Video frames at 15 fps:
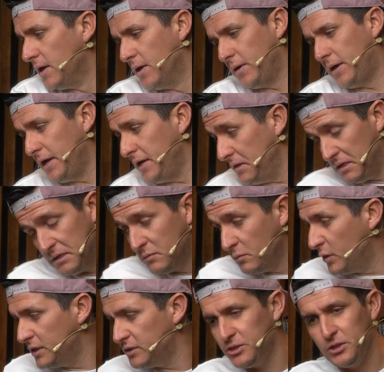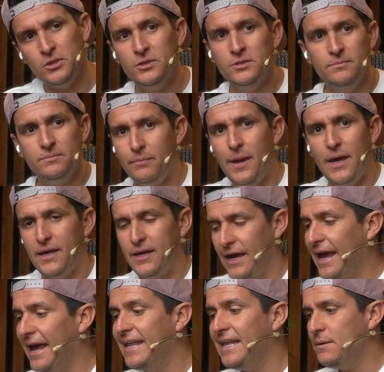Okay, and we don't make
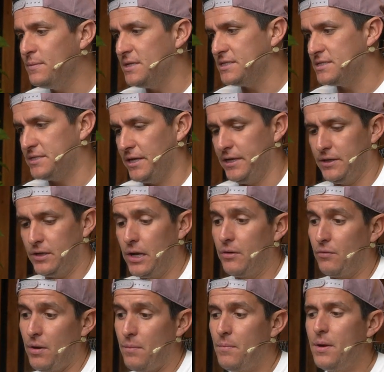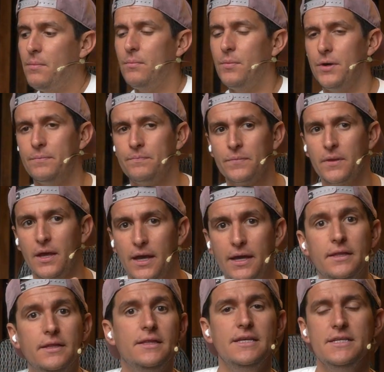any mistake. Remember,
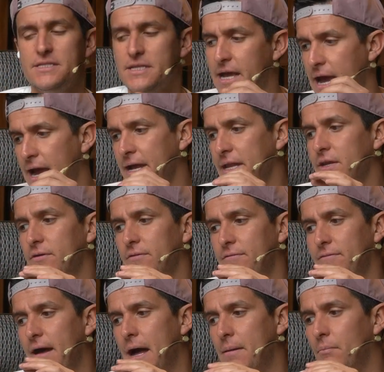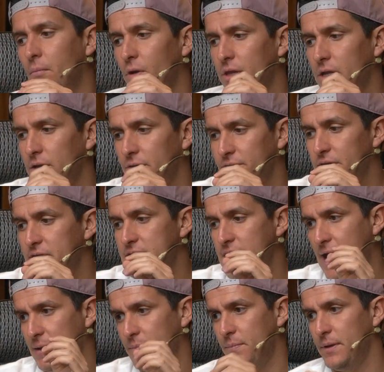in this kind of model of this
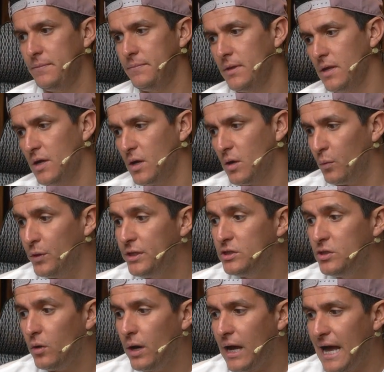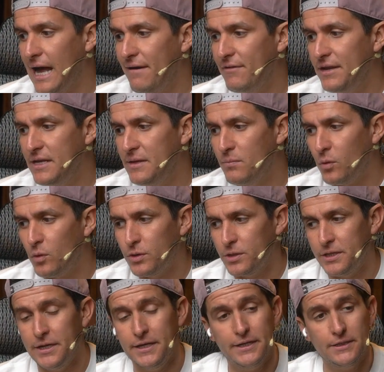iPad, we don't have anymore
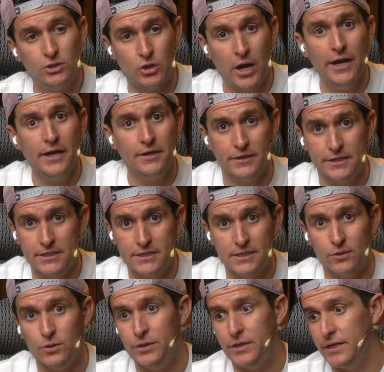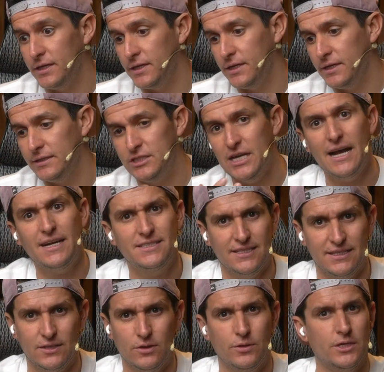the triglycerin or the
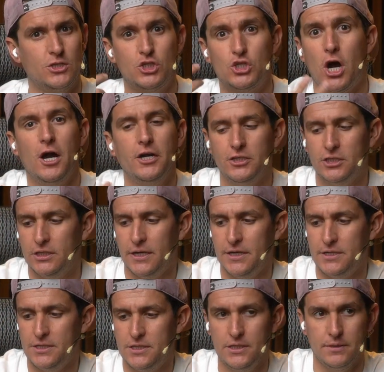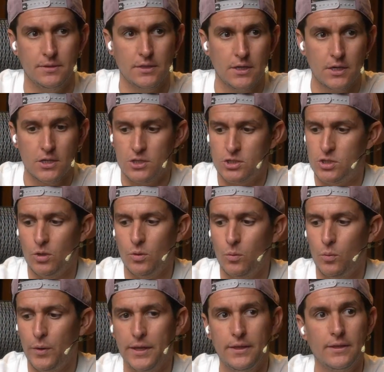Jackson or the charging IC. So
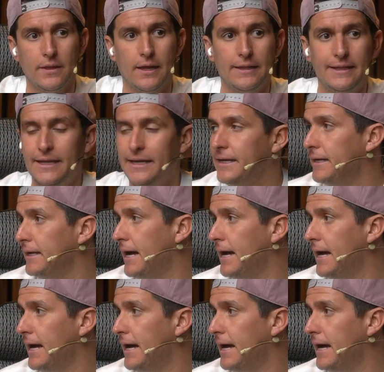when the